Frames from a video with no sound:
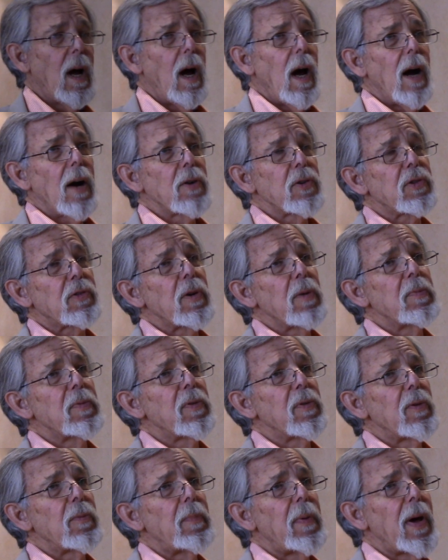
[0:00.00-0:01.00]
Our
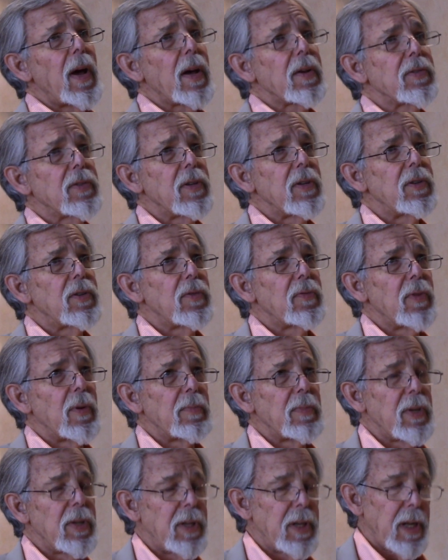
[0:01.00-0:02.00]
scriptural passage from
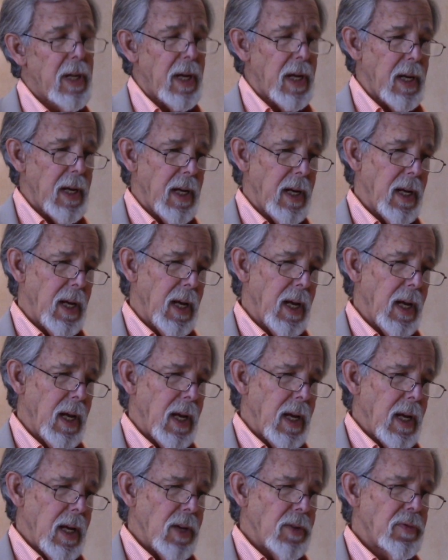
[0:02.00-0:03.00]
today
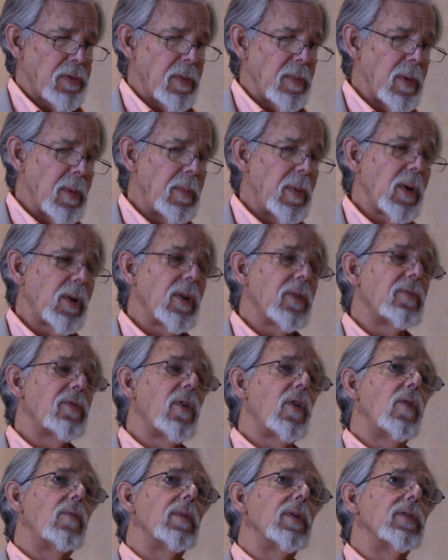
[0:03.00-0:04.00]
is from the book of
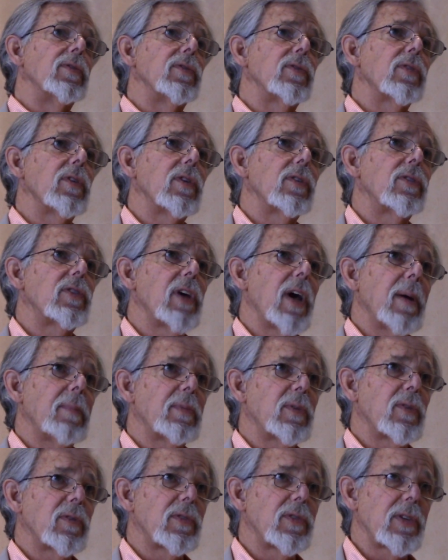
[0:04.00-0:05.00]
Romans,
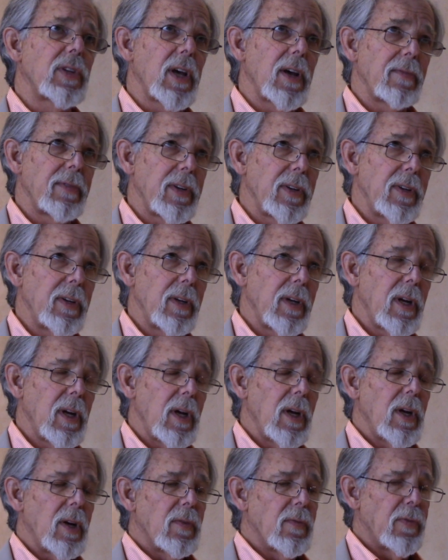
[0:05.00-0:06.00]
chapter 7,
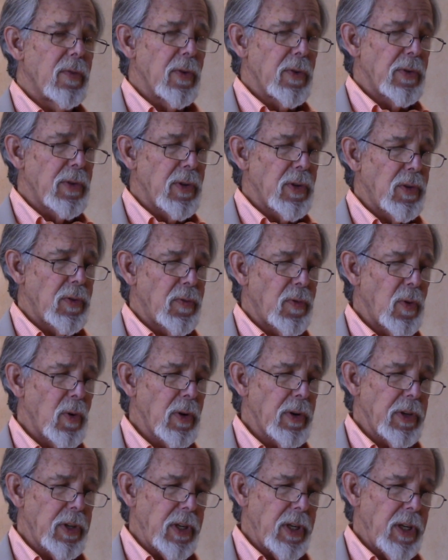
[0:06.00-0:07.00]
verses
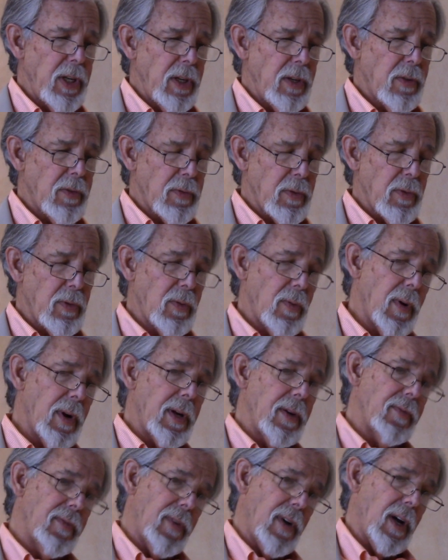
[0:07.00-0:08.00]
14 through
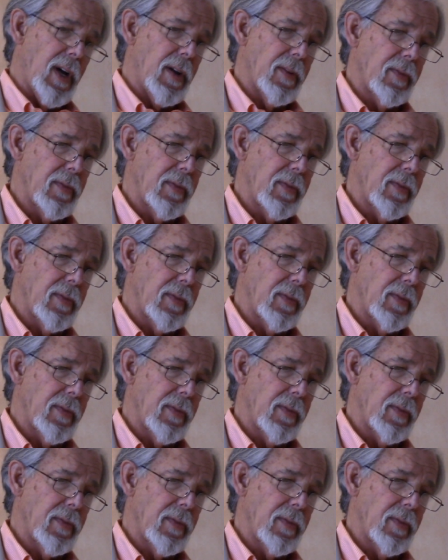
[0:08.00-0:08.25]
25.